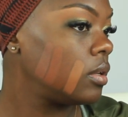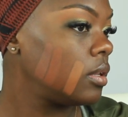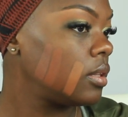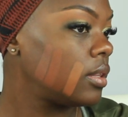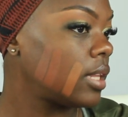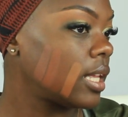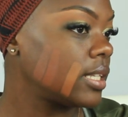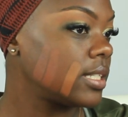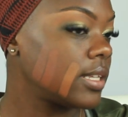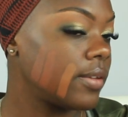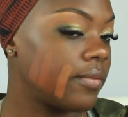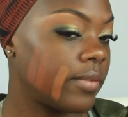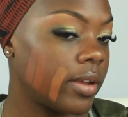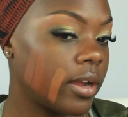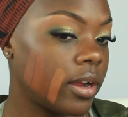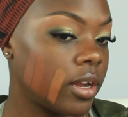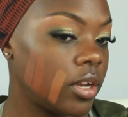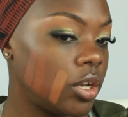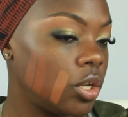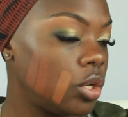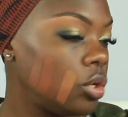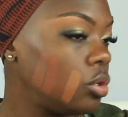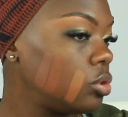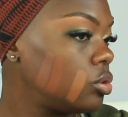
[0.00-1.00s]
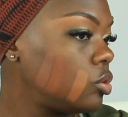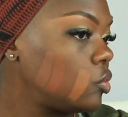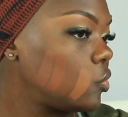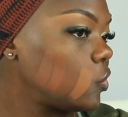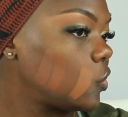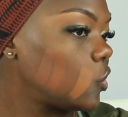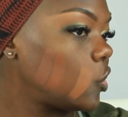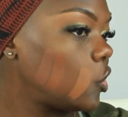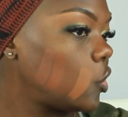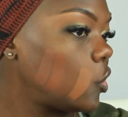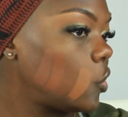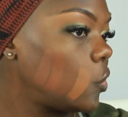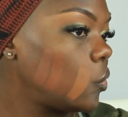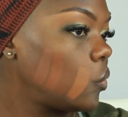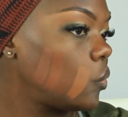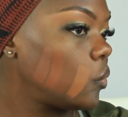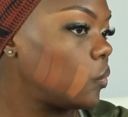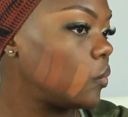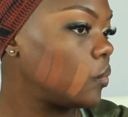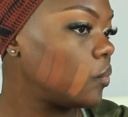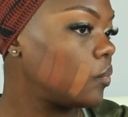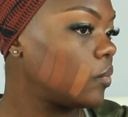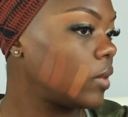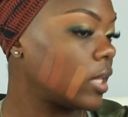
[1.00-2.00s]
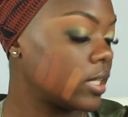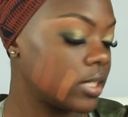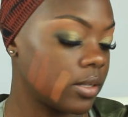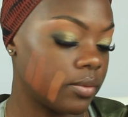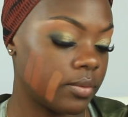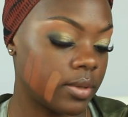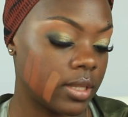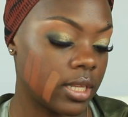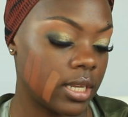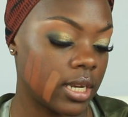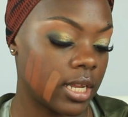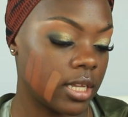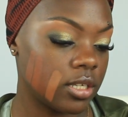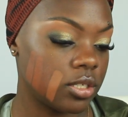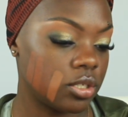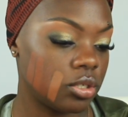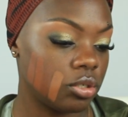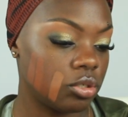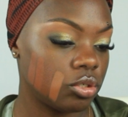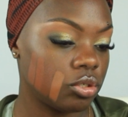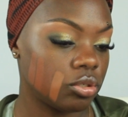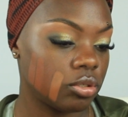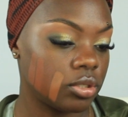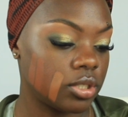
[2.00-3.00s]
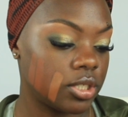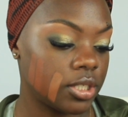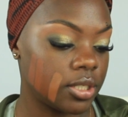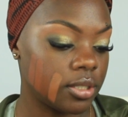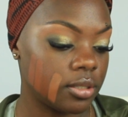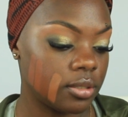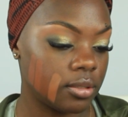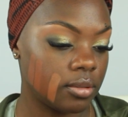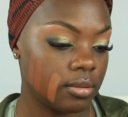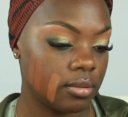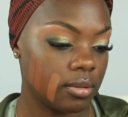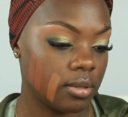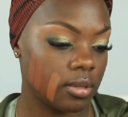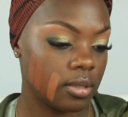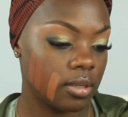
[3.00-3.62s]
That's a very neutral. That's a really nice neutral too.